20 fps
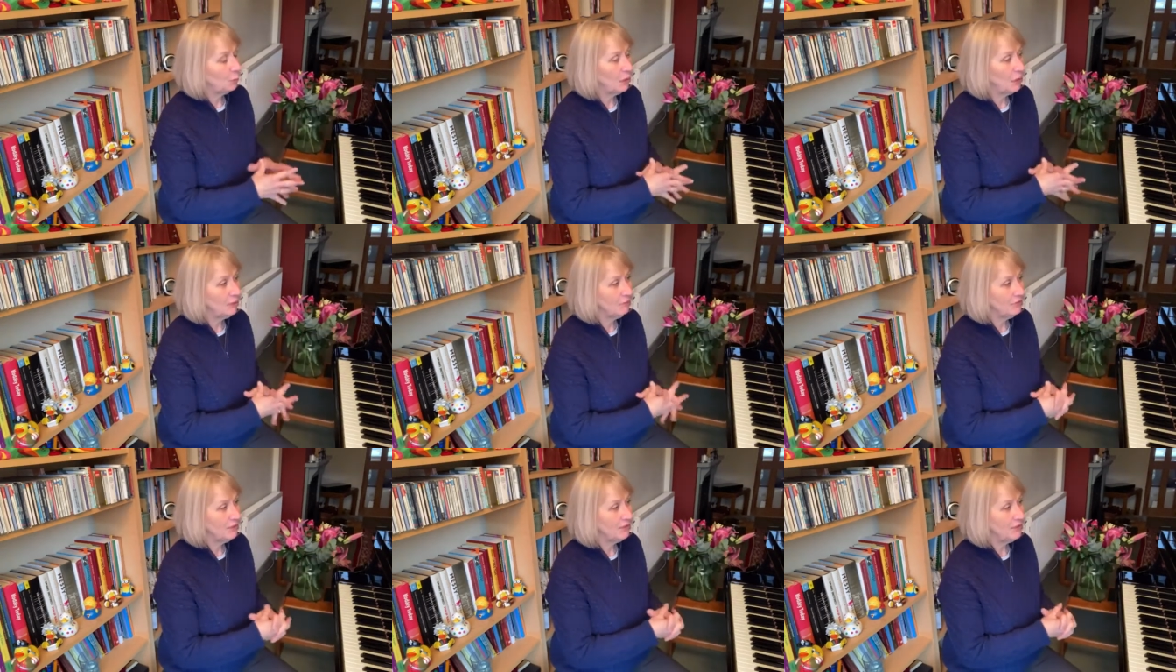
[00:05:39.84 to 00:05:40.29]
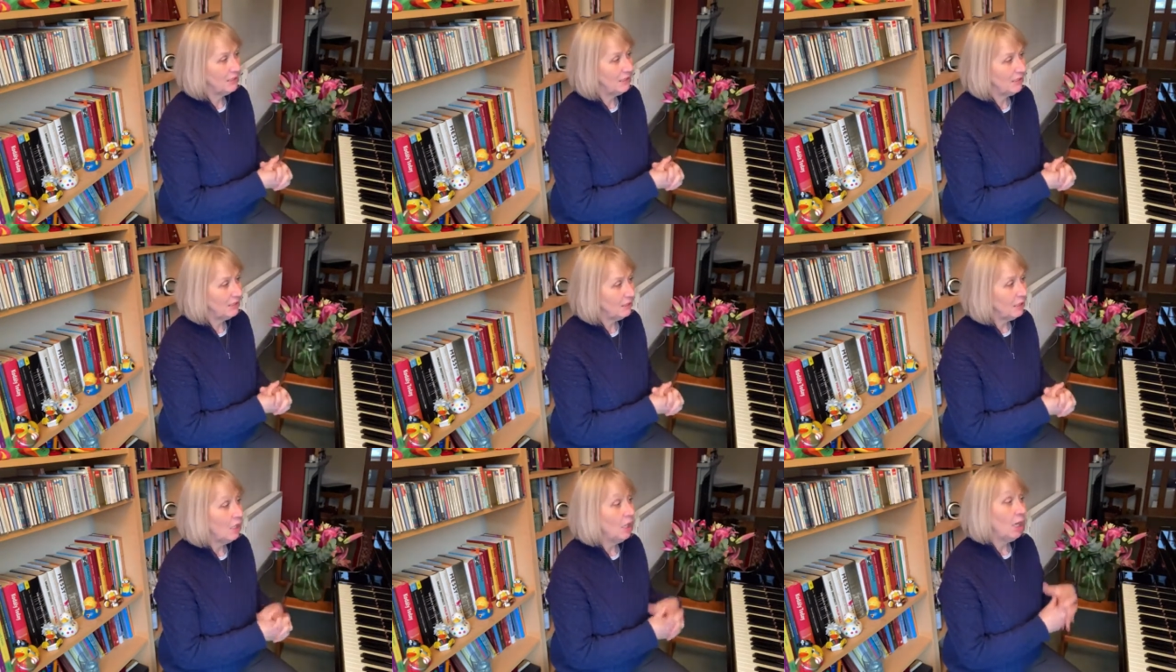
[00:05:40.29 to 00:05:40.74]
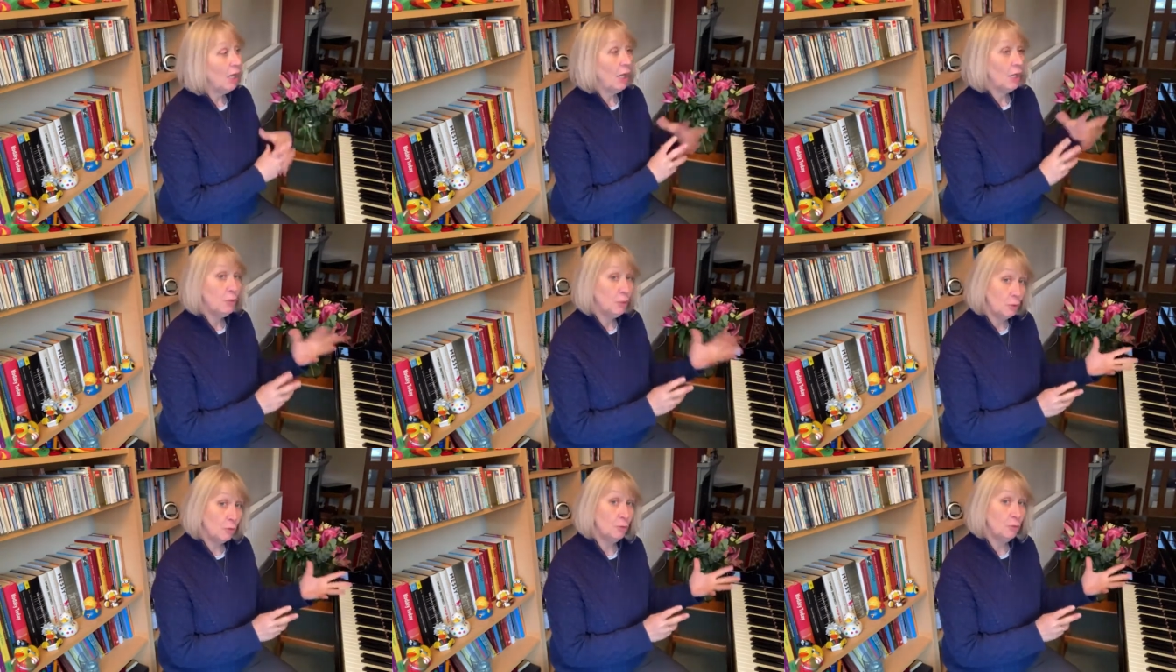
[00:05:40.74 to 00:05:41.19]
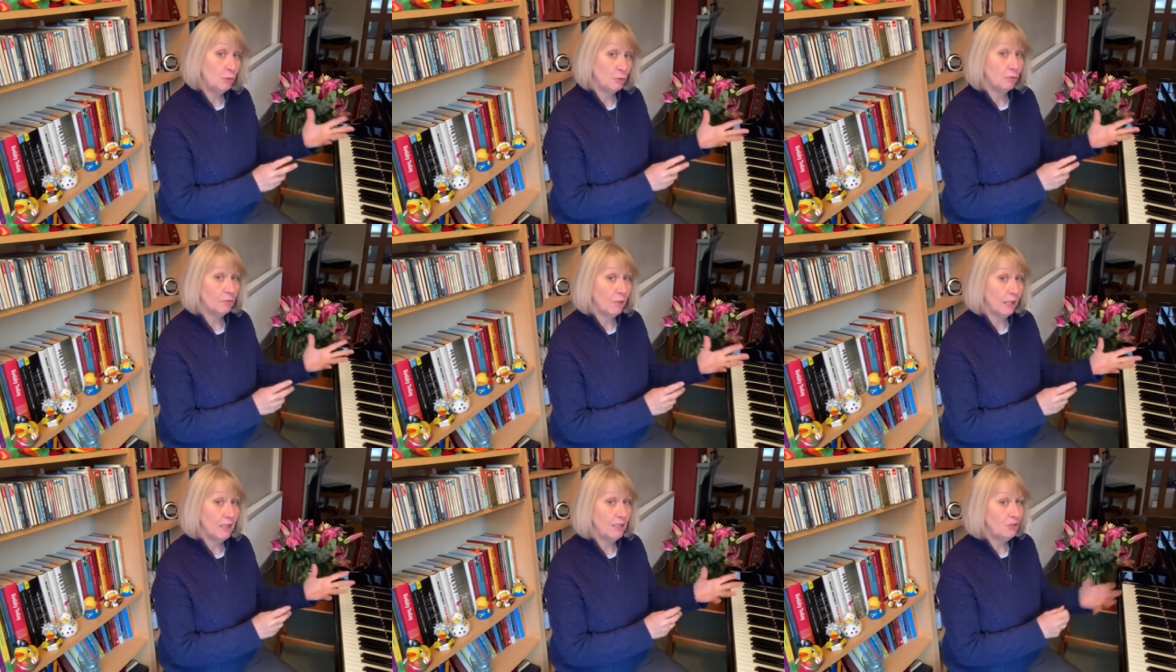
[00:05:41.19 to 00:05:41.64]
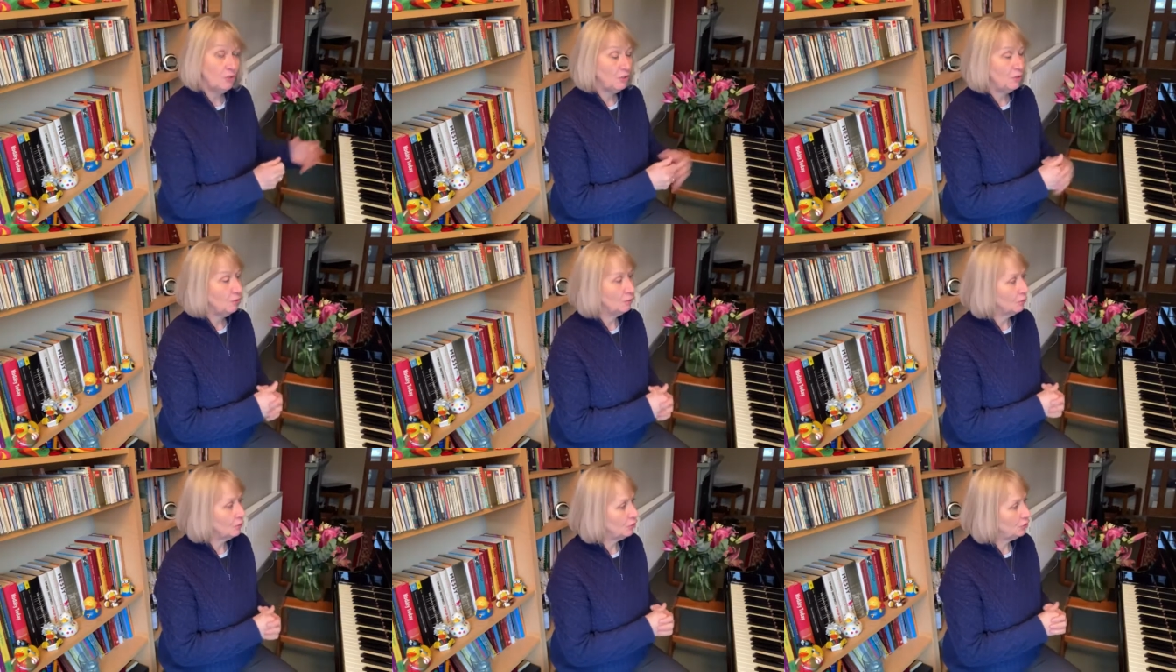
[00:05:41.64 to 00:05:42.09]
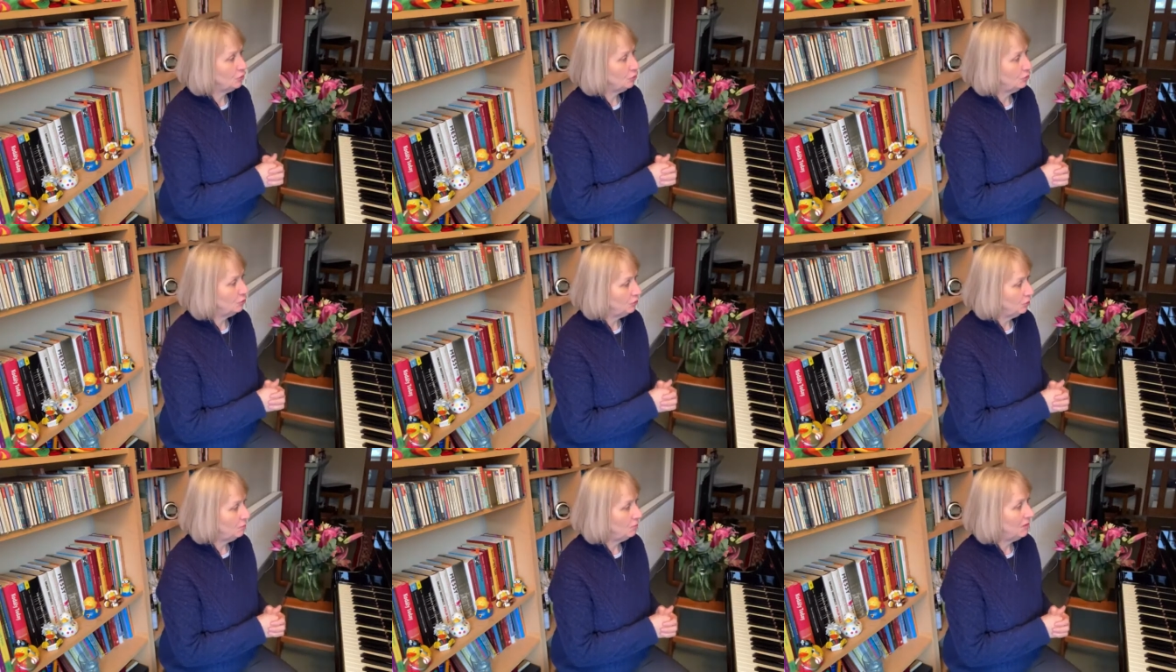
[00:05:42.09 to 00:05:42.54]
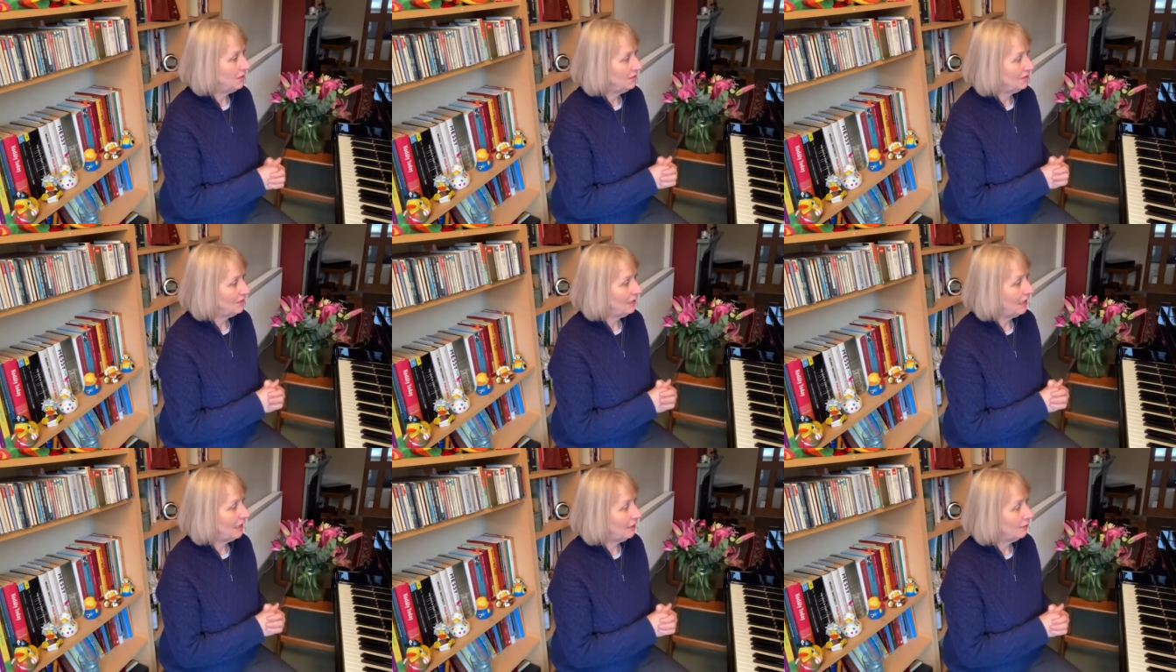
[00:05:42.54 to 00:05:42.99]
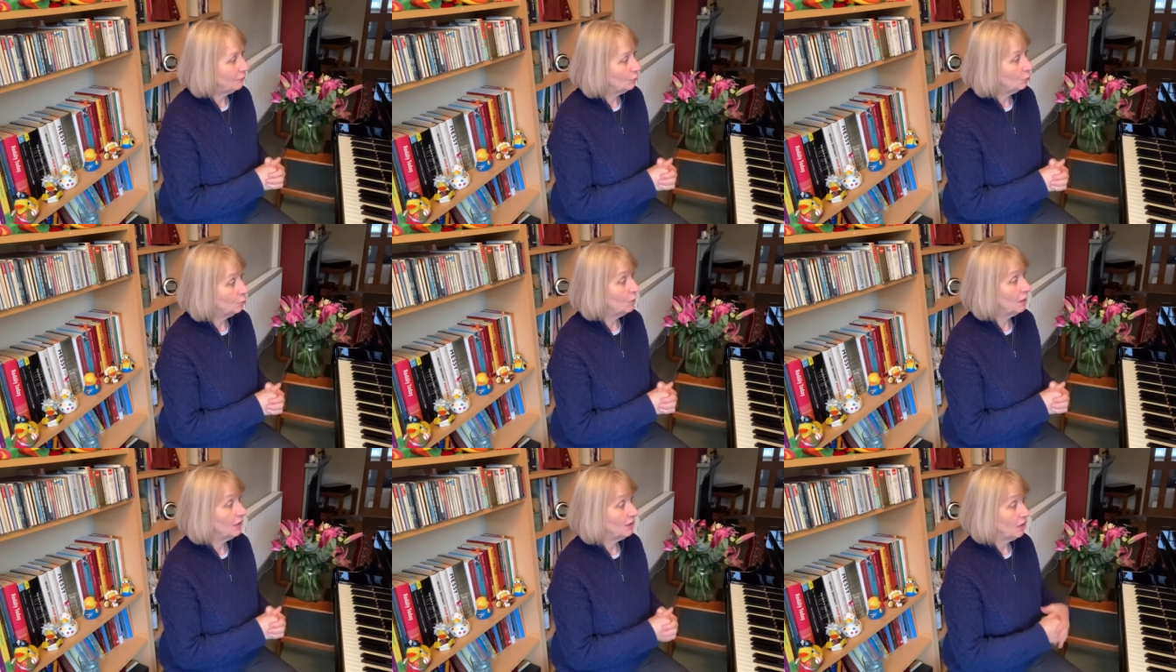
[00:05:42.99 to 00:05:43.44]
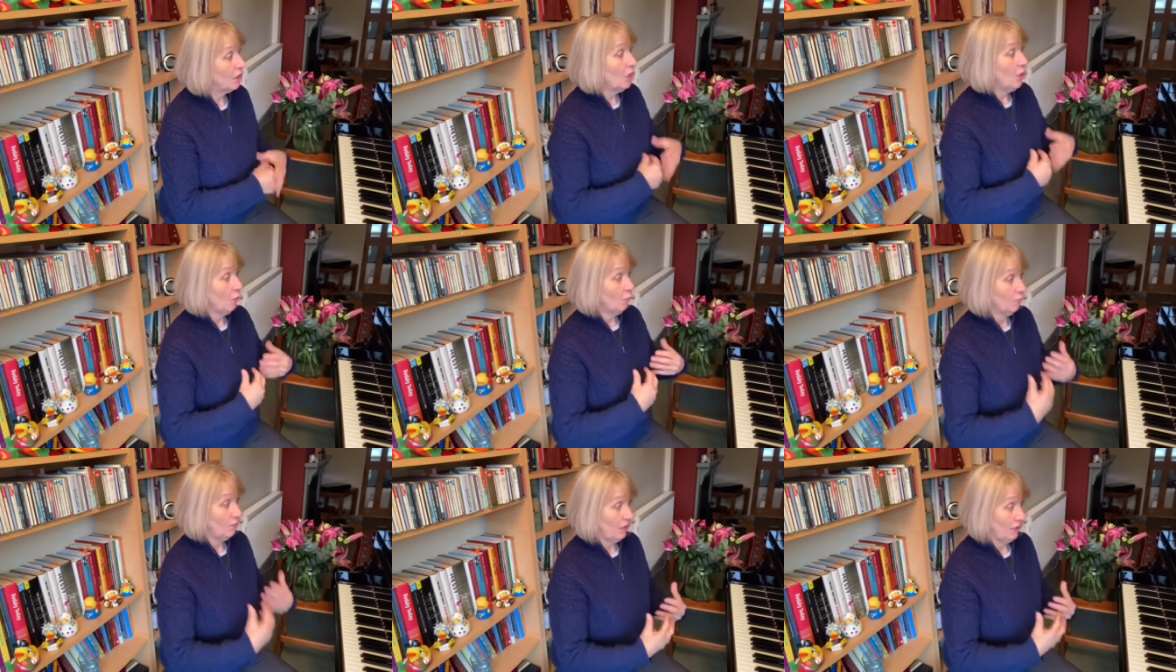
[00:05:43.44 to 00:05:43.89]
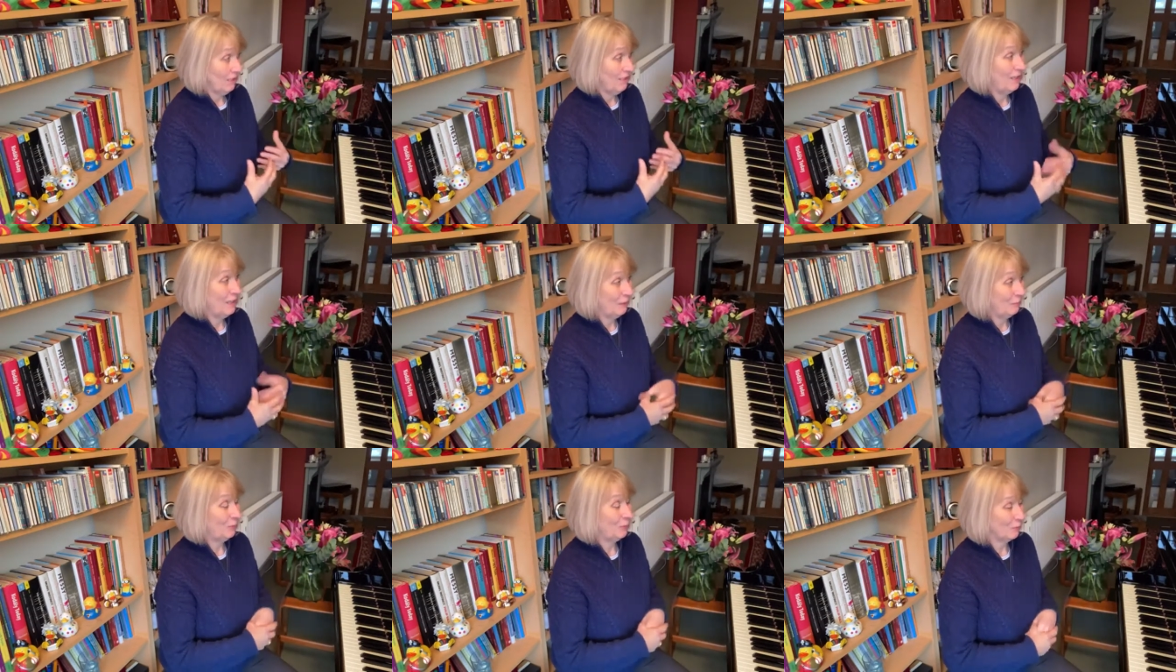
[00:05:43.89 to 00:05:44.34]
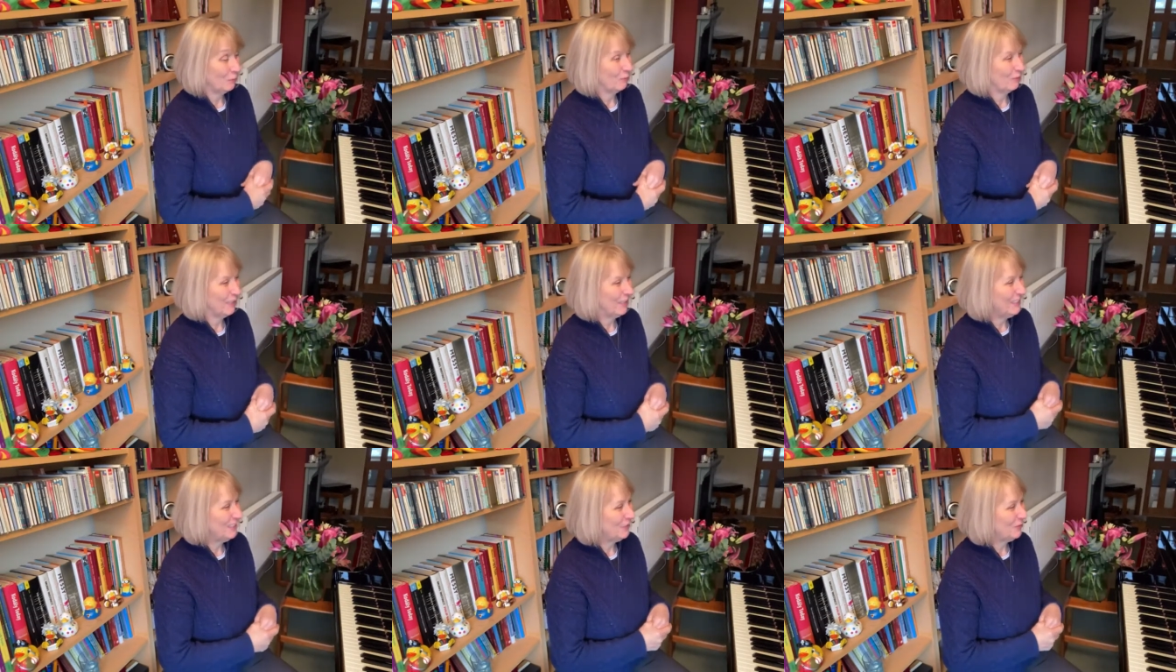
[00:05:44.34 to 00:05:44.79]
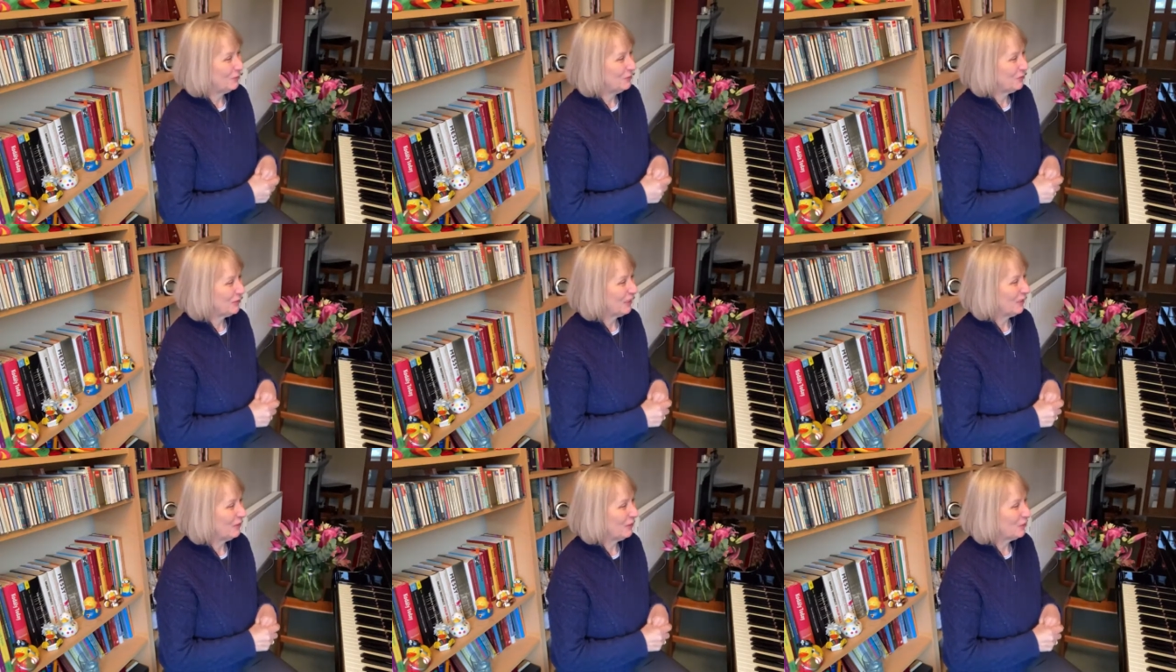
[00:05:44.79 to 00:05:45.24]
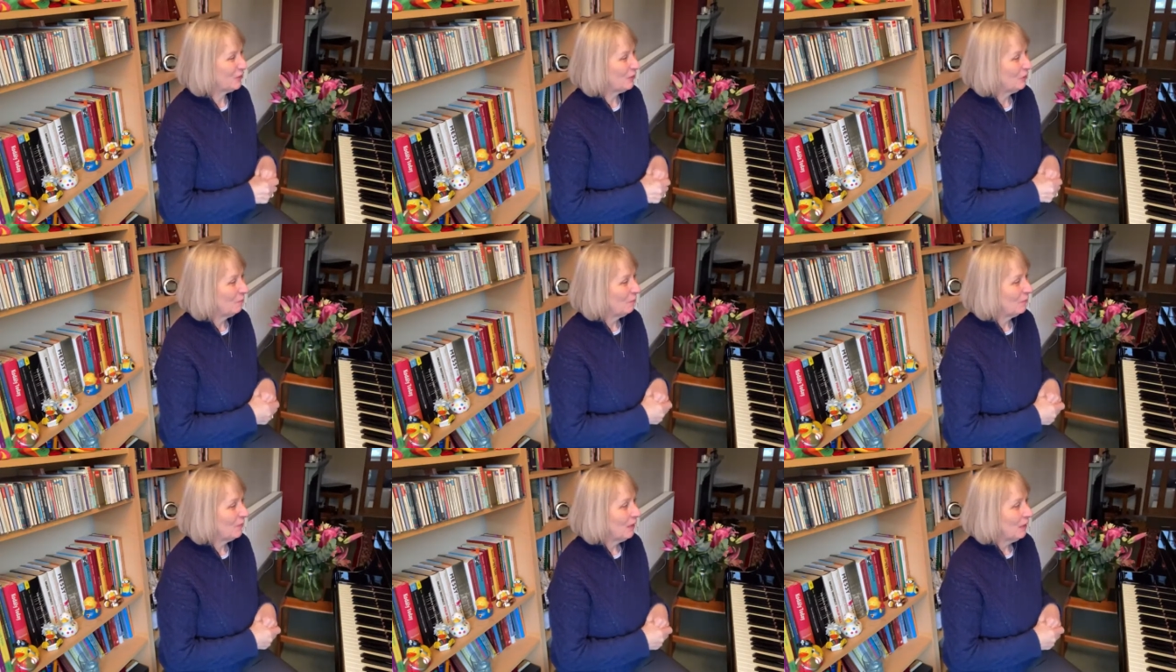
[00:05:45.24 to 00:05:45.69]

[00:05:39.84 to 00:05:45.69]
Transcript: who are indeed a good grade 2, because you do need to have quite reliable grade 2 skills.